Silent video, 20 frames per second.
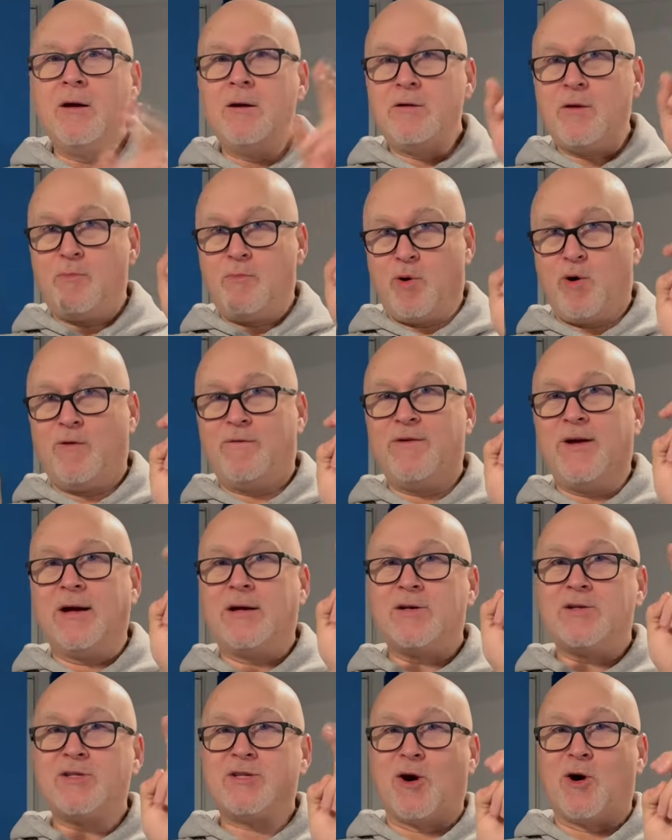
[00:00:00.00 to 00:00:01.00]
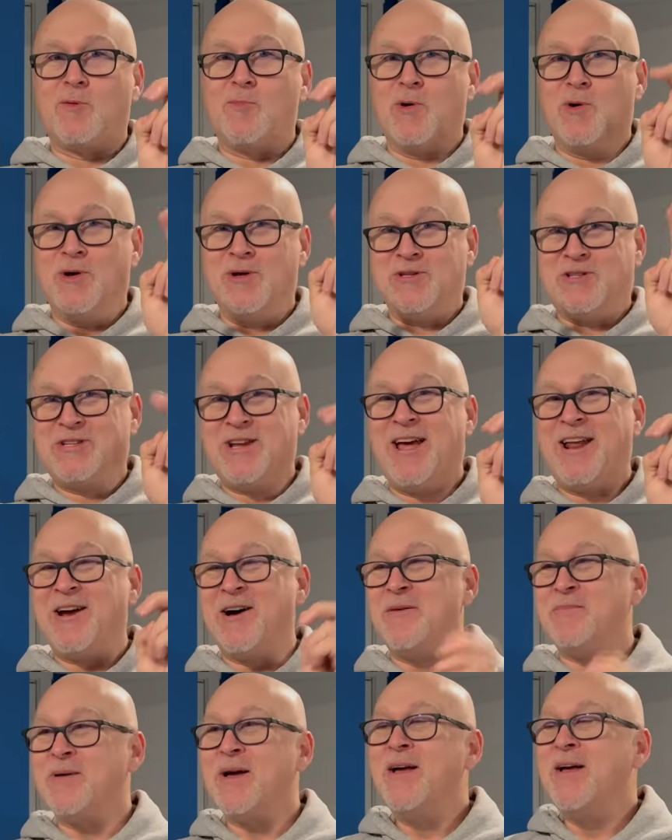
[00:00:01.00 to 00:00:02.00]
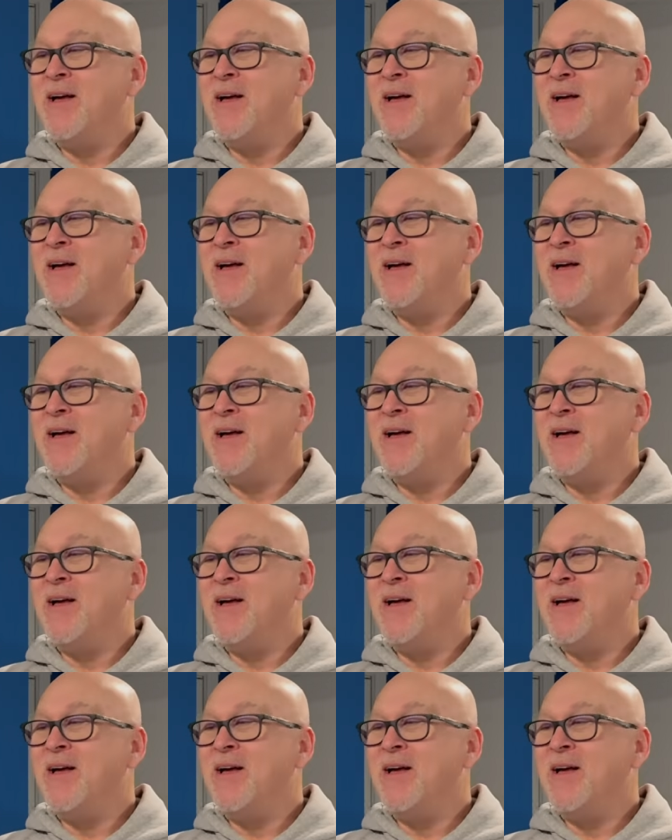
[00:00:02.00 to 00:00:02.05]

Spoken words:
the perfect ceremony setup.